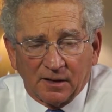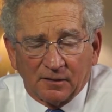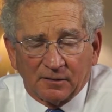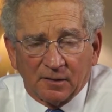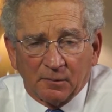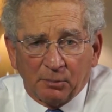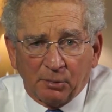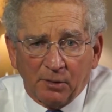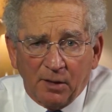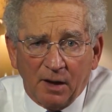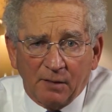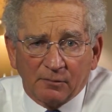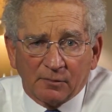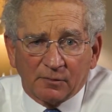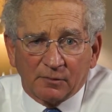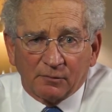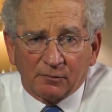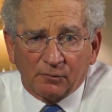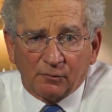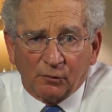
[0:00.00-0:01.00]
The
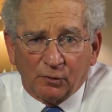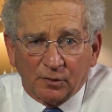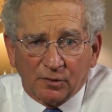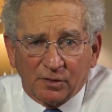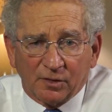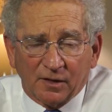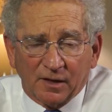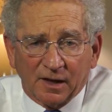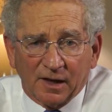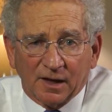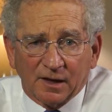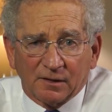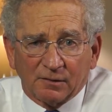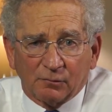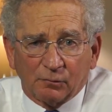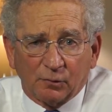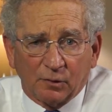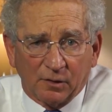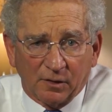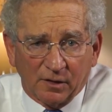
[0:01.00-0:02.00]
problem with
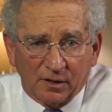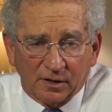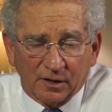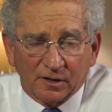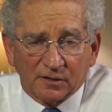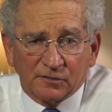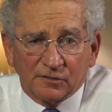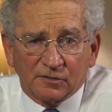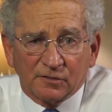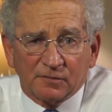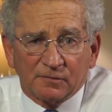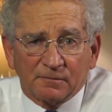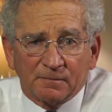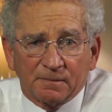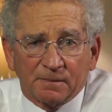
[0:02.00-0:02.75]
that, with us,